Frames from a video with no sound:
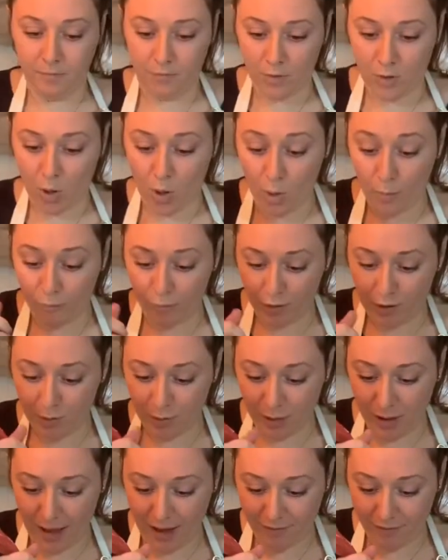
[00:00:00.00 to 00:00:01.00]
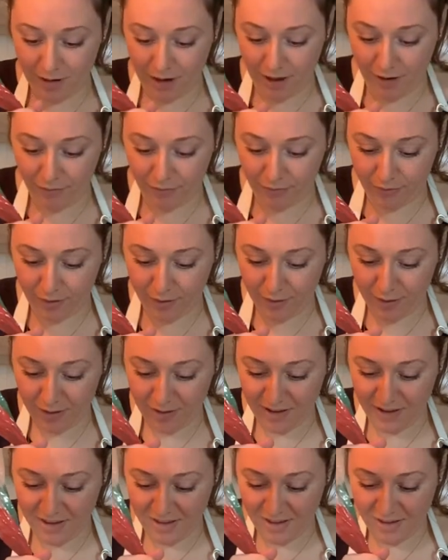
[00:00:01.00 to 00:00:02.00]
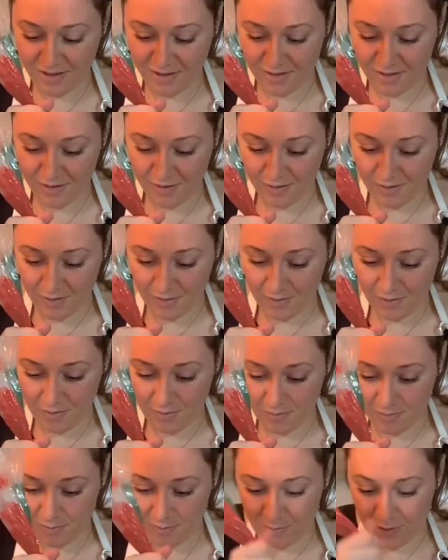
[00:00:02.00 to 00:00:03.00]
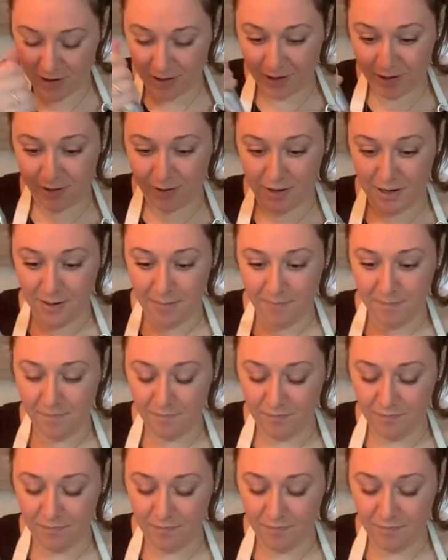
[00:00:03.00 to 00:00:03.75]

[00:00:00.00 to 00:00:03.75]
Hopefully we'll have enough buttercream.